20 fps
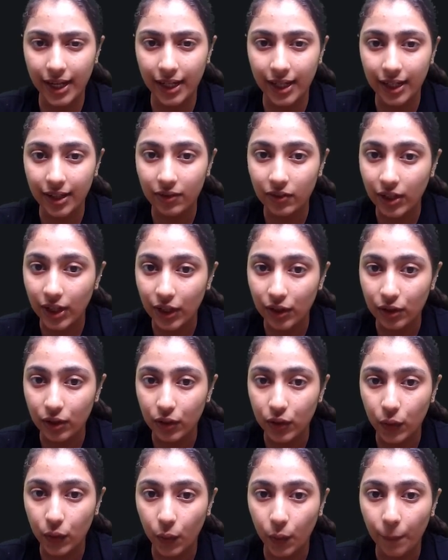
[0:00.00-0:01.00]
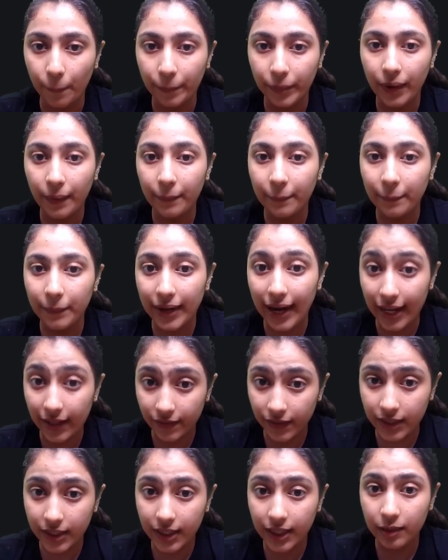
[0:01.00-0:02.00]
any related to
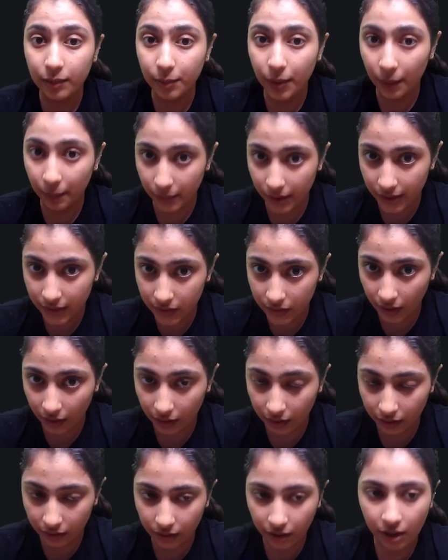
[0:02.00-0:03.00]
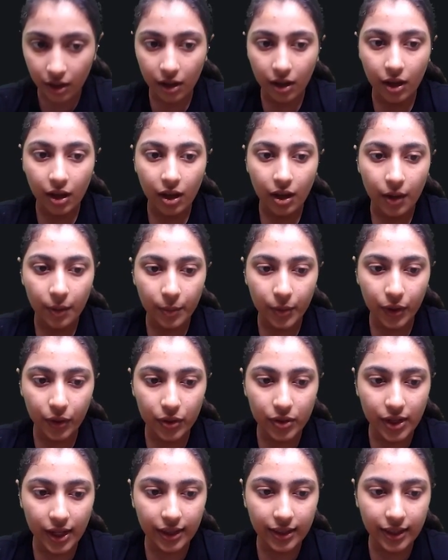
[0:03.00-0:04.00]
private and public sector.
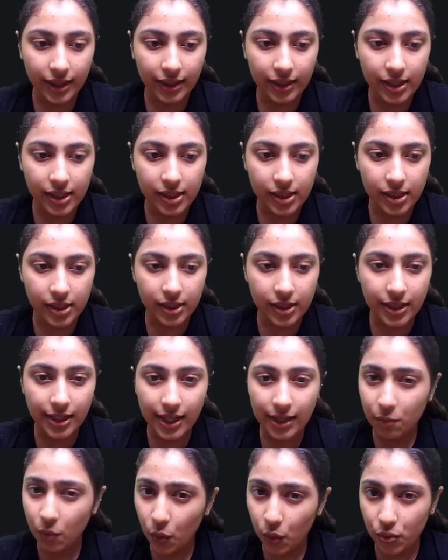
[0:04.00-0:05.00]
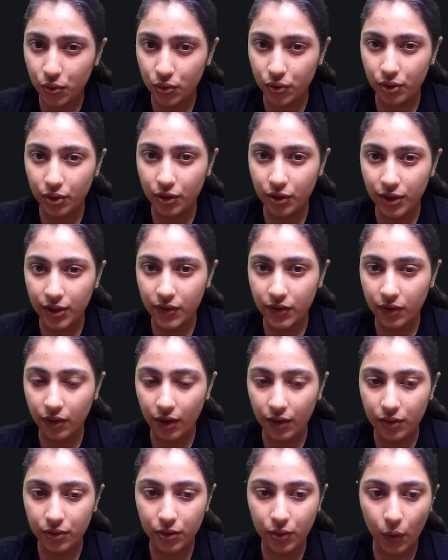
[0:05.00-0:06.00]
because I think this is the most
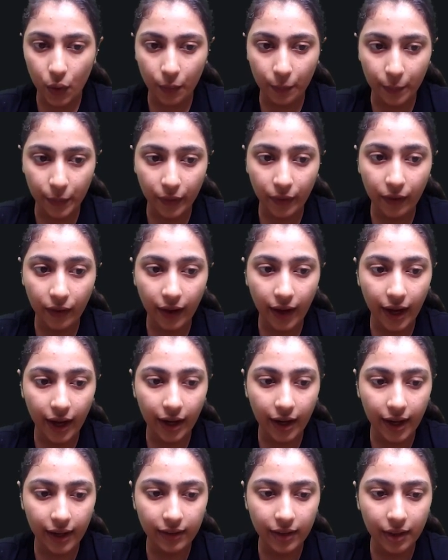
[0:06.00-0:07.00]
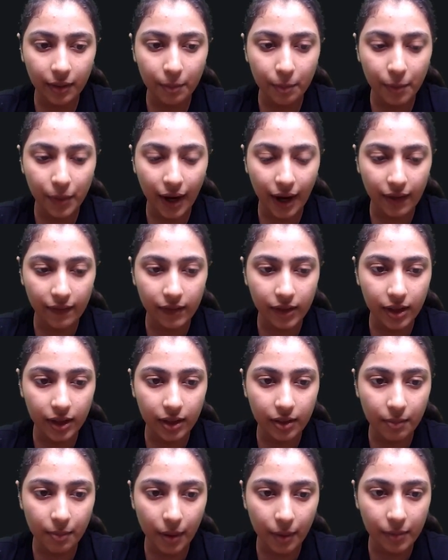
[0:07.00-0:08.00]
discussed topic, and I think private
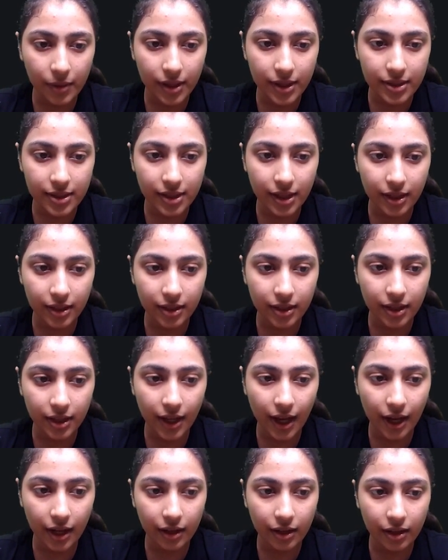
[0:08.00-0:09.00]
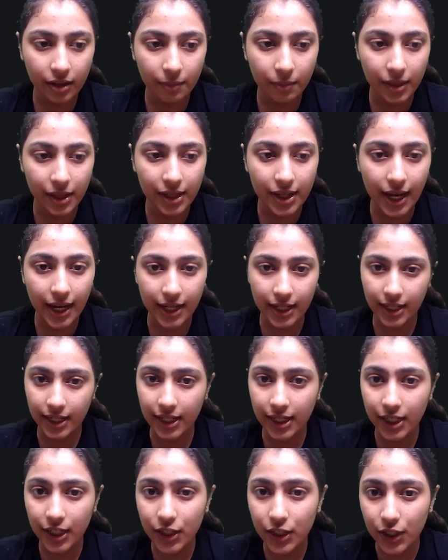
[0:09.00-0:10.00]
and public sector can be
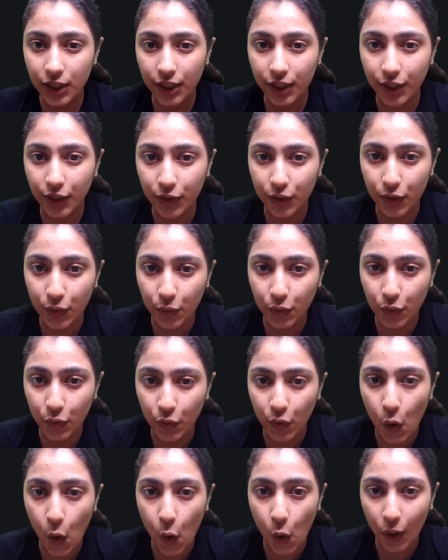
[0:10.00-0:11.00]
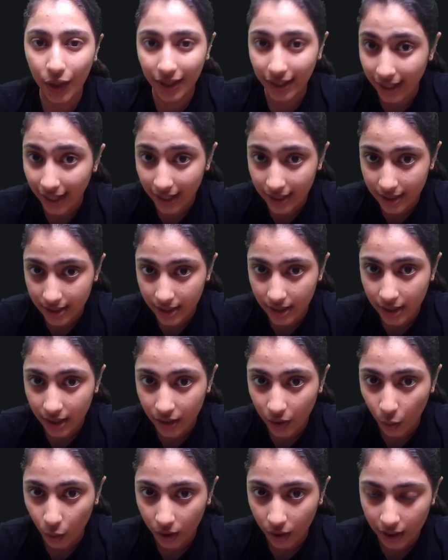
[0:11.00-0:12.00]
directly interlinked to, organized and
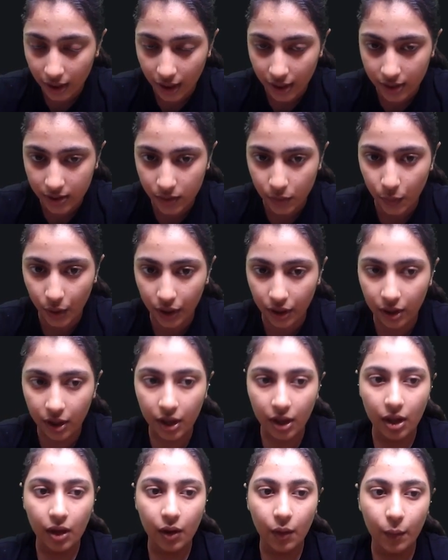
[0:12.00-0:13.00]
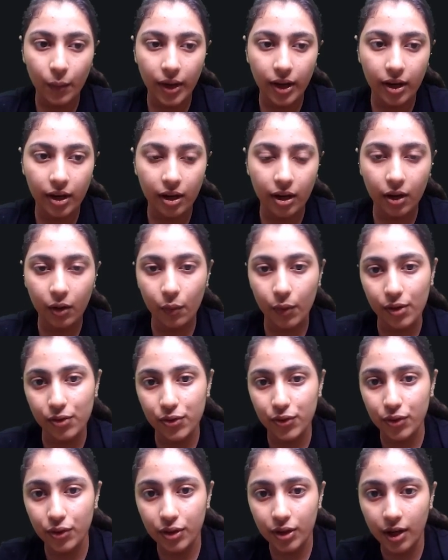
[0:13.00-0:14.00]
unorganized one when a
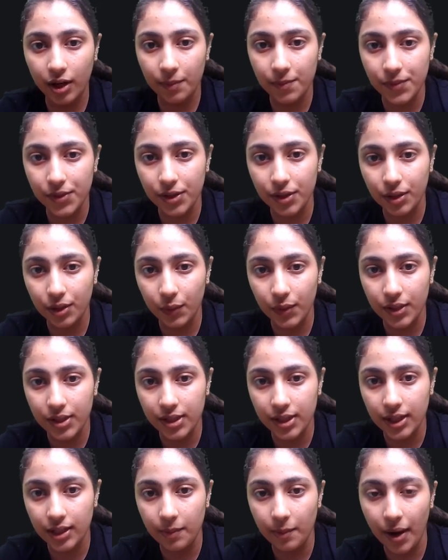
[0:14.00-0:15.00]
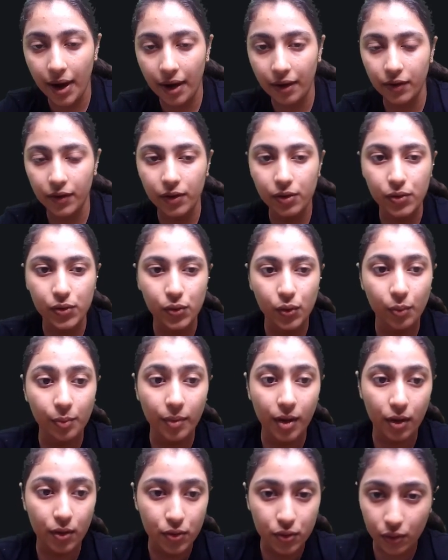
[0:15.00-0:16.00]
question comes in a twisted manner. So
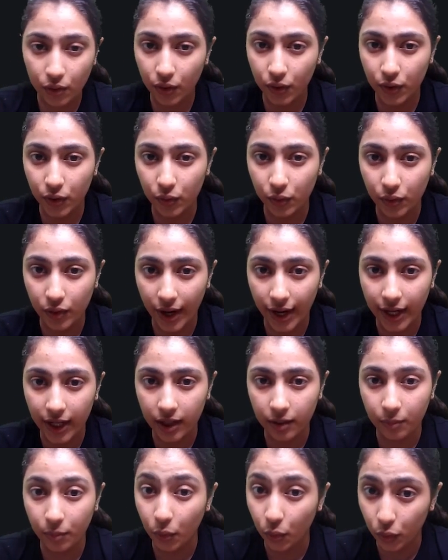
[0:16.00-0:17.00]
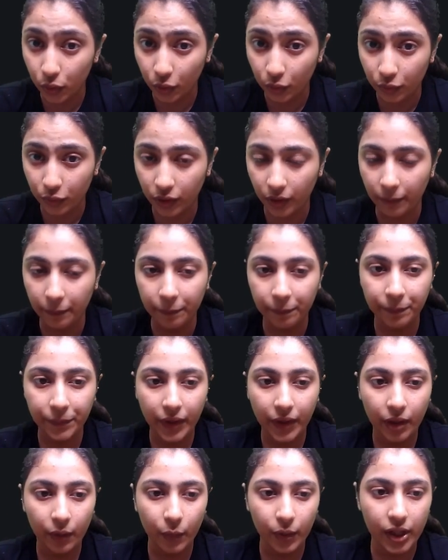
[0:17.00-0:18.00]
make sure you write both of them
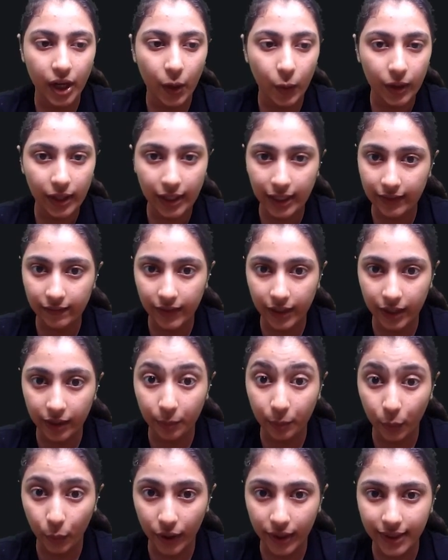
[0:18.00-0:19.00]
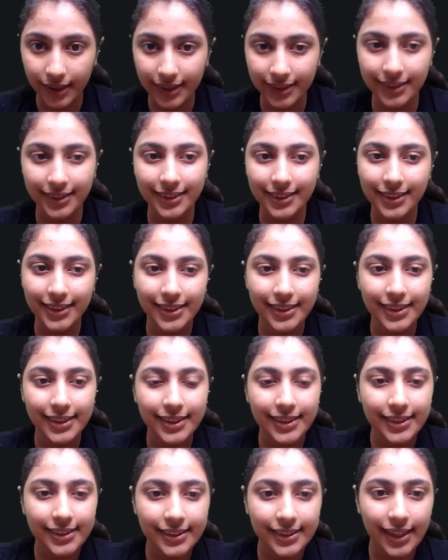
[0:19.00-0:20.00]
without leaving a point.
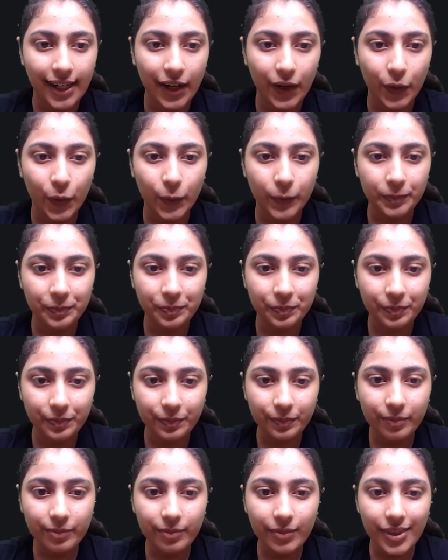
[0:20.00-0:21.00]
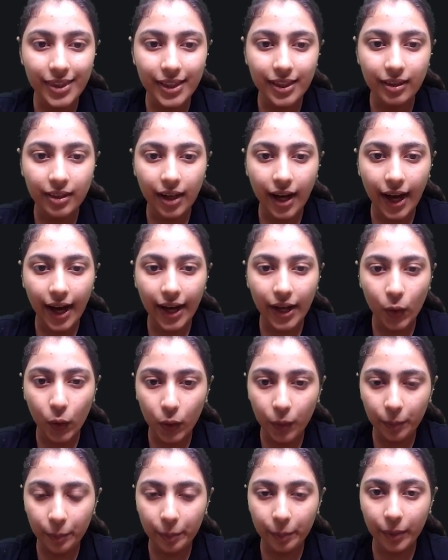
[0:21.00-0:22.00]
Now, I
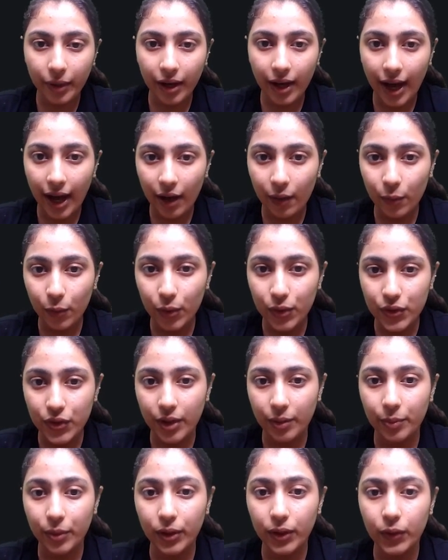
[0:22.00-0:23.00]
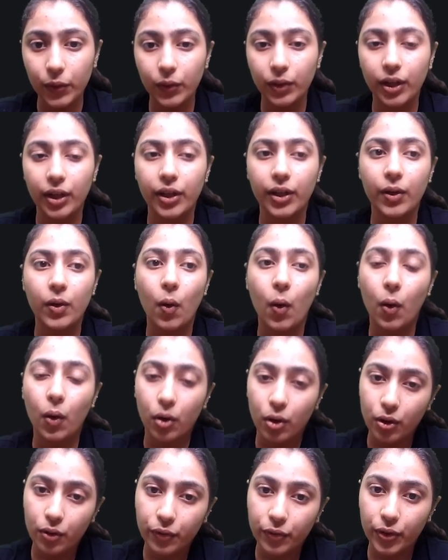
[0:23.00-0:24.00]
hope I was able to clear
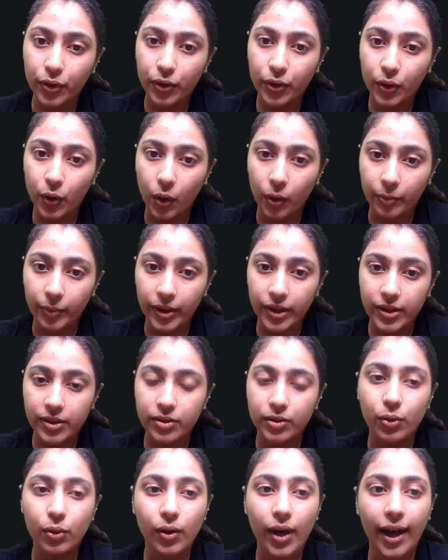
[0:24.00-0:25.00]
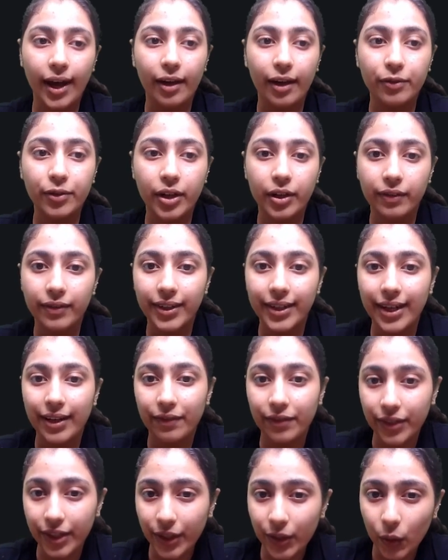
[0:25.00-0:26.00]
all of your topics. Though I have covered
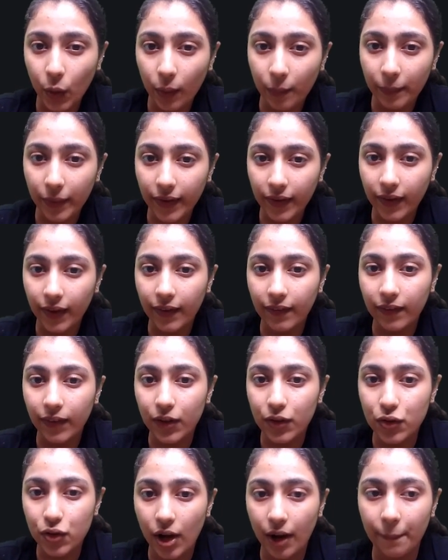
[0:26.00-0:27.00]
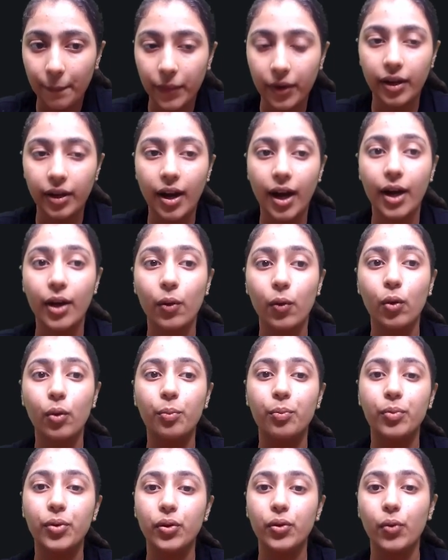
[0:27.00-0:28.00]
every topic in the chapter, I hope
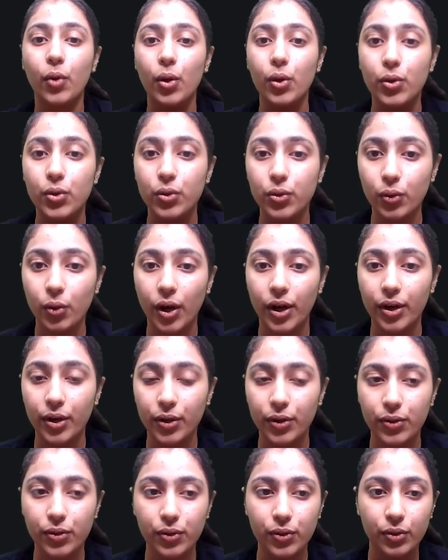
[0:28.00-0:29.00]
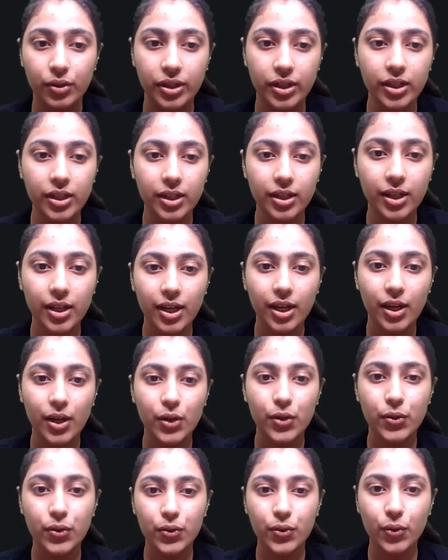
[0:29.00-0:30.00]
you also understood it.
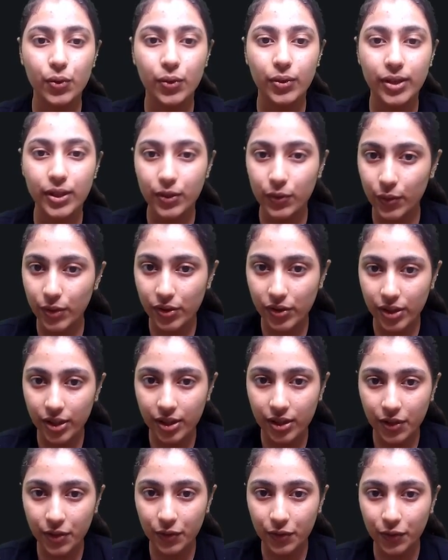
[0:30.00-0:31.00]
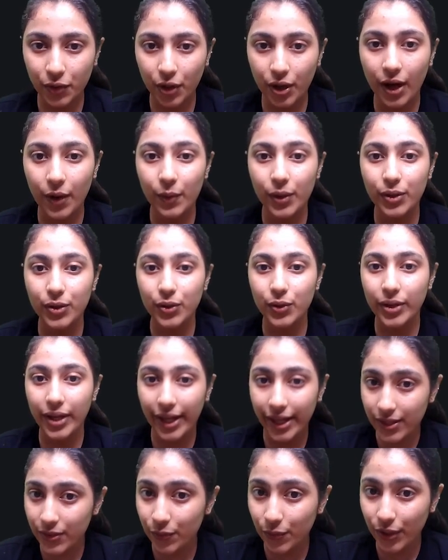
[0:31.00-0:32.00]
So this was it for our
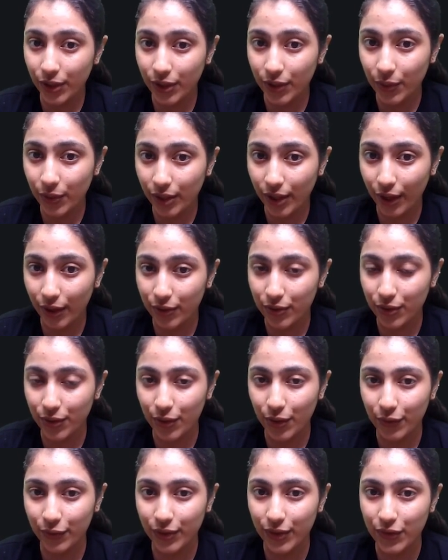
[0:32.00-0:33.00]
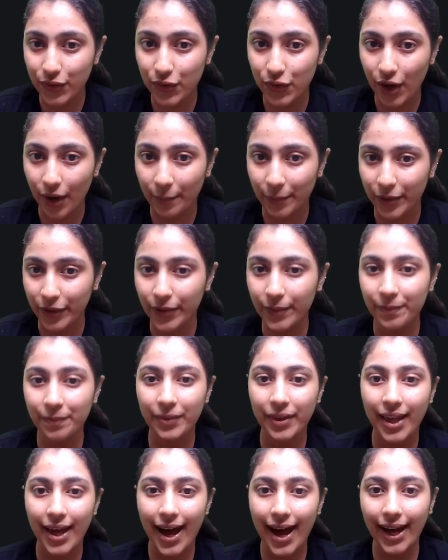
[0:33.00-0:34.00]
today's video lecture of this chapter.
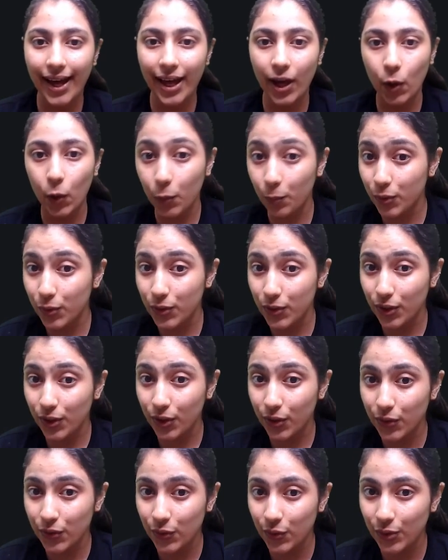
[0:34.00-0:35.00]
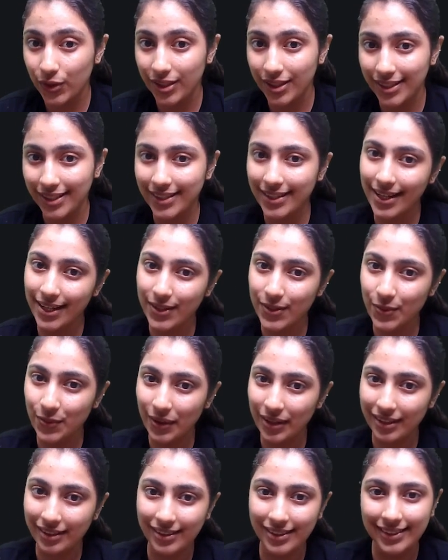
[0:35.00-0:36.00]
I hope to see you soon in the next
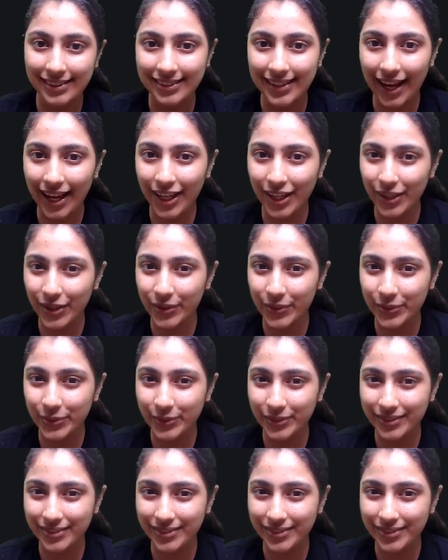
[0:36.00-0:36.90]
one. Thank you.